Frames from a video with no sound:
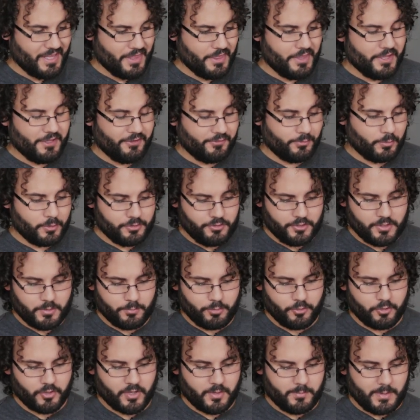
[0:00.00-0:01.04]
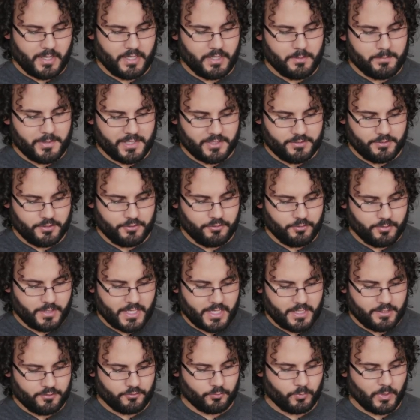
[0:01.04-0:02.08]
This one, you can program any button to do
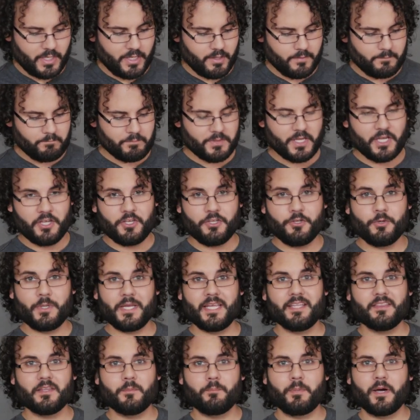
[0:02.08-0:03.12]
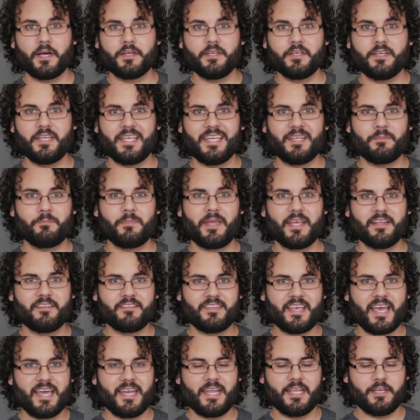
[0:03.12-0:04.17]
that as well. You hit the button, it
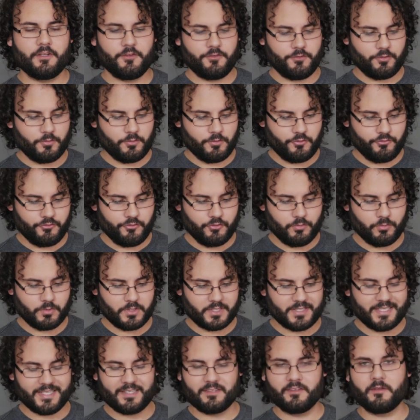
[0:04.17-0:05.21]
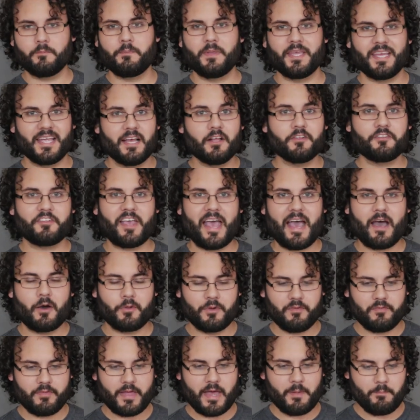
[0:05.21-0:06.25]
makes that, and as soon as you click something else
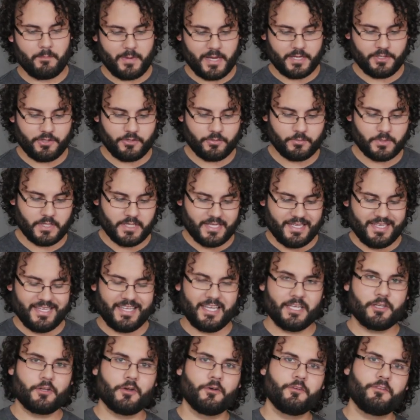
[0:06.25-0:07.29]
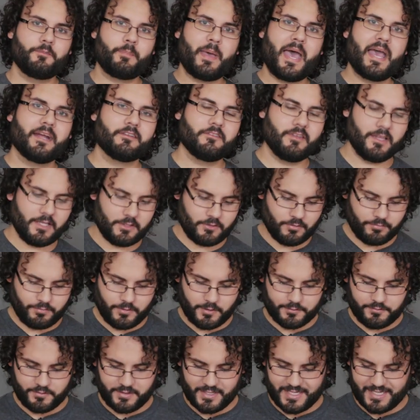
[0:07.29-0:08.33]
out of that menu, it goes back to that
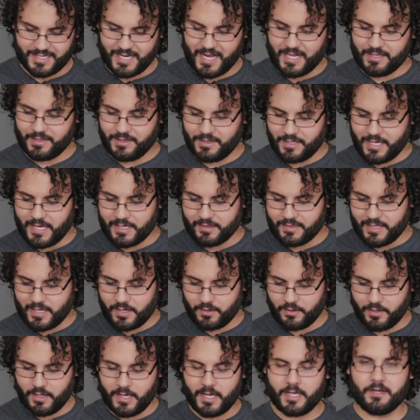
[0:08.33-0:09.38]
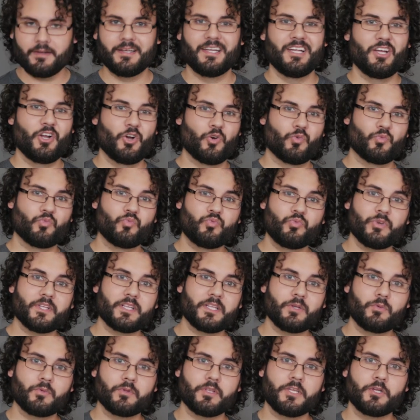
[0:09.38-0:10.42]
default setting. I like that a lot.
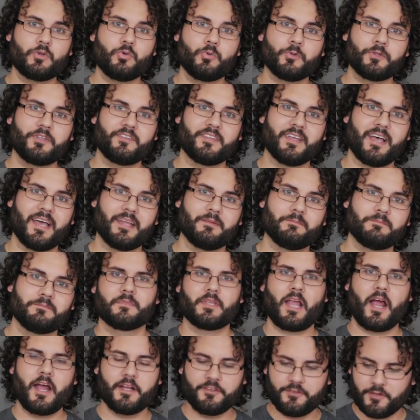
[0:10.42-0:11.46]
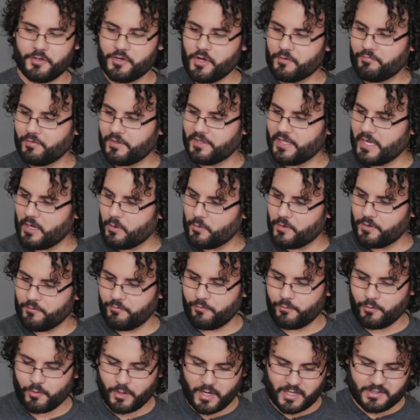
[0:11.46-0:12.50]
Really, really cool design. All right, so enough on that one
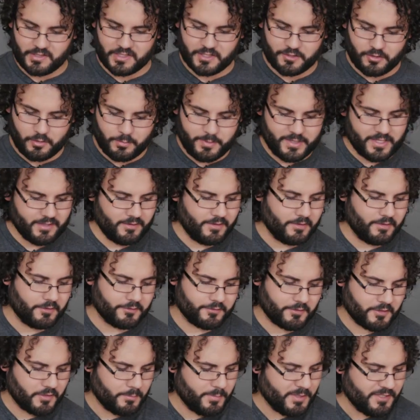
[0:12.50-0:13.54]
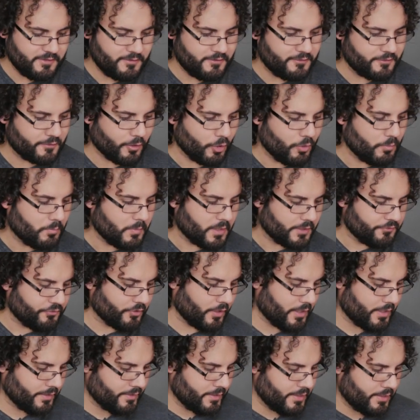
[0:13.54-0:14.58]
for a little bit. There's gonna be so much
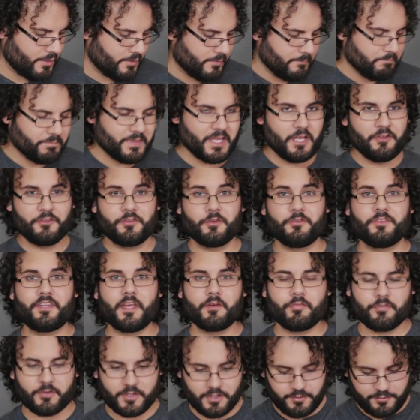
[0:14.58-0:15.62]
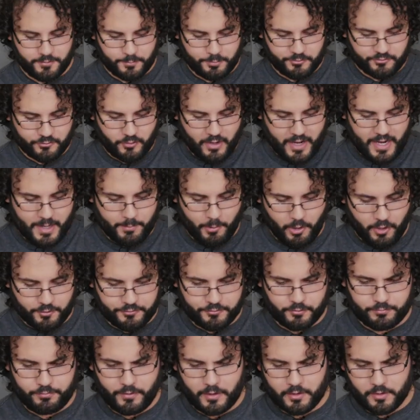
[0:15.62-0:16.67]
on there. So definitely subscribe.
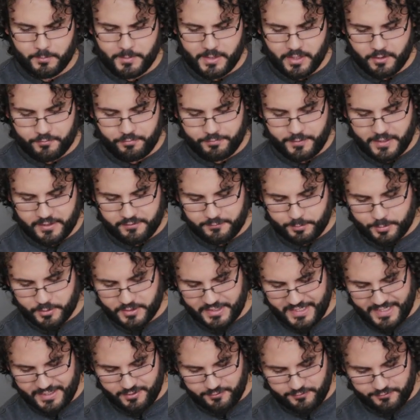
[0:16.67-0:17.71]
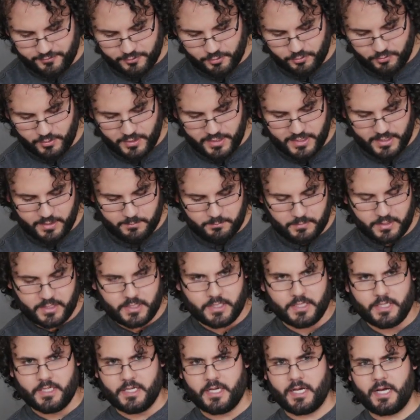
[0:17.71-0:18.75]
Also follow me on Facebook, Instagram.
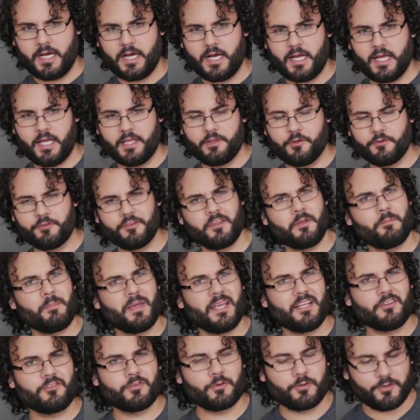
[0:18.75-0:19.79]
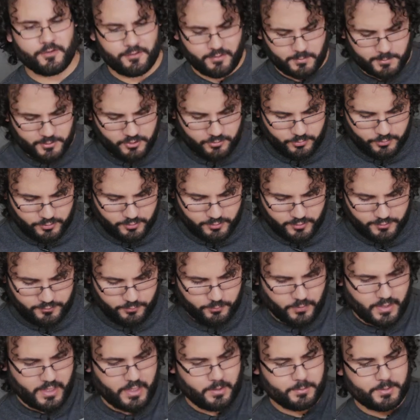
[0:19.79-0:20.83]
Uh, those are the main sources. I'm on Twitter as
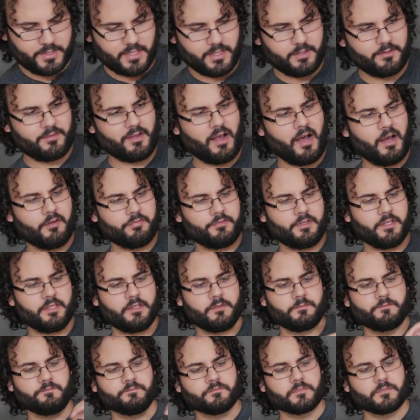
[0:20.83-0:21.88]
well, but not as often.